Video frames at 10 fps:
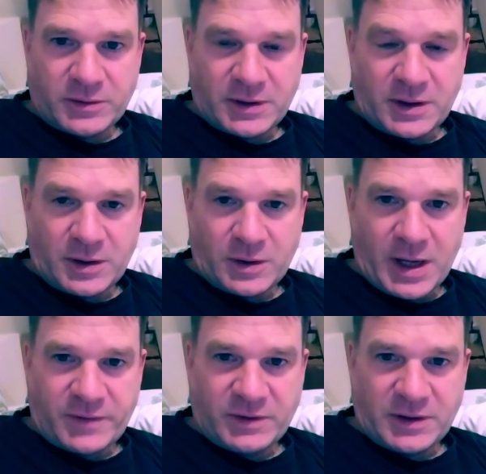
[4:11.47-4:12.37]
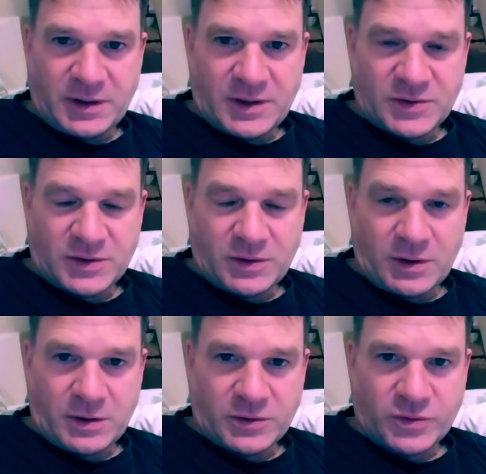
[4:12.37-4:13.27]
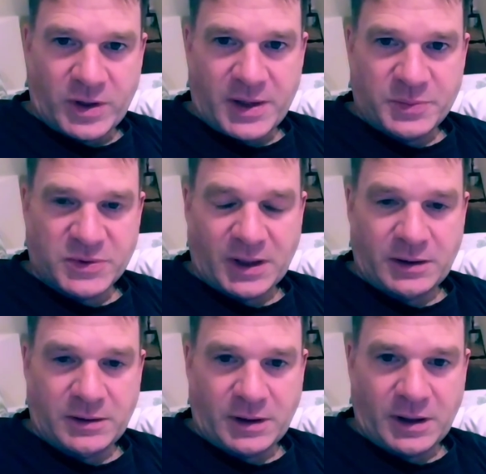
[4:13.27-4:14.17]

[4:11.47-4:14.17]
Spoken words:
having these internal trips, and